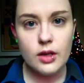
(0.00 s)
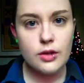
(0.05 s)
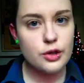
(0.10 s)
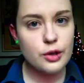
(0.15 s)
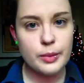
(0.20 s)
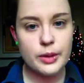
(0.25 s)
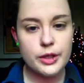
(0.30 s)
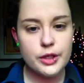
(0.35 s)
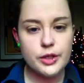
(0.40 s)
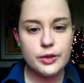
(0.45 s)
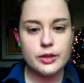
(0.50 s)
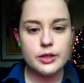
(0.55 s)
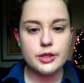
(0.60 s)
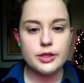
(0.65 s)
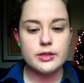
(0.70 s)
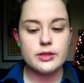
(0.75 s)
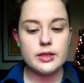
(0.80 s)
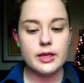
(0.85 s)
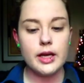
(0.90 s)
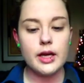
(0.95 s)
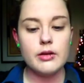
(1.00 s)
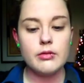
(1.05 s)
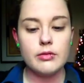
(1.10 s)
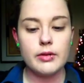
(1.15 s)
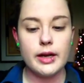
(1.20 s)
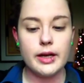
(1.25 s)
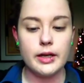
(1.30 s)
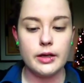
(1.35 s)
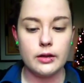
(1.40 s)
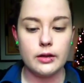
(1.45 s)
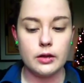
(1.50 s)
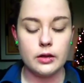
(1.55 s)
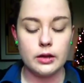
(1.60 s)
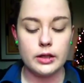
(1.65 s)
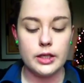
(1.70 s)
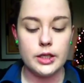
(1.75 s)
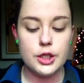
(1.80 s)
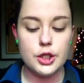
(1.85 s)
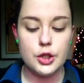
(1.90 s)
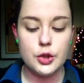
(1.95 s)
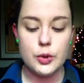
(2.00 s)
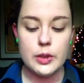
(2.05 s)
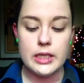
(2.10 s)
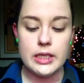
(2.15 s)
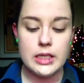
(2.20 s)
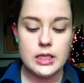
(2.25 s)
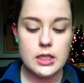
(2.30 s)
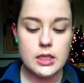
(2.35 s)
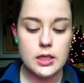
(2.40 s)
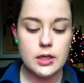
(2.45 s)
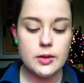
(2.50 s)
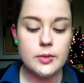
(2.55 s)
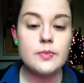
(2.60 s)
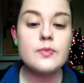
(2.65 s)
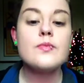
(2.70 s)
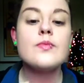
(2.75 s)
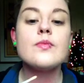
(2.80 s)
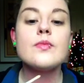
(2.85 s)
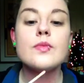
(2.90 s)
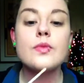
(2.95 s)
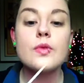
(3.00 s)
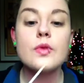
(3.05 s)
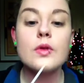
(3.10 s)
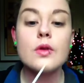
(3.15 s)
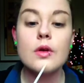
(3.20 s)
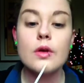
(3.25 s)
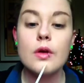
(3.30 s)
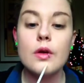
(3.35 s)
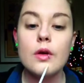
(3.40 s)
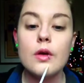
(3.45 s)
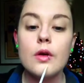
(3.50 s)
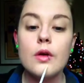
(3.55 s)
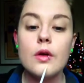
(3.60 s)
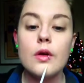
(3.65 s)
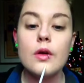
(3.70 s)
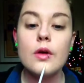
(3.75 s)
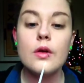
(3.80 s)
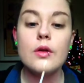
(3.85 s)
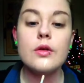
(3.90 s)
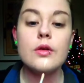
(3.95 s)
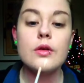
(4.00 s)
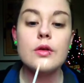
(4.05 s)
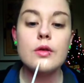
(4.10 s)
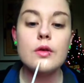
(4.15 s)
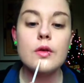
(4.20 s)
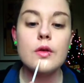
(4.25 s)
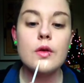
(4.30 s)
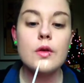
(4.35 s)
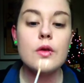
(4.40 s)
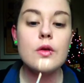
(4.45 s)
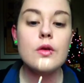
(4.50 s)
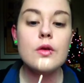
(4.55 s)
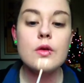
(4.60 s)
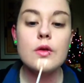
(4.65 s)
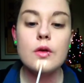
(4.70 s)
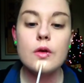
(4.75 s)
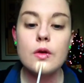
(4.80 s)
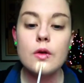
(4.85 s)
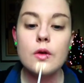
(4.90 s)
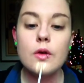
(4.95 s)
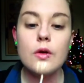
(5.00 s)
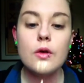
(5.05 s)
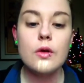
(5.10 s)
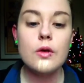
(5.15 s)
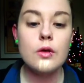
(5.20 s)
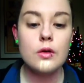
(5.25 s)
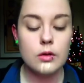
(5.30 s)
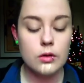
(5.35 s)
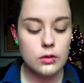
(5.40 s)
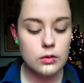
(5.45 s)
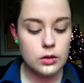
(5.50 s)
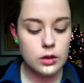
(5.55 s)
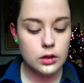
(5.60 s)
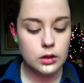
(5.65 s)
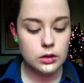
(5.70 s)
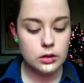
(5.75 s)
going to do it just like I regularly do it. Do, do, do.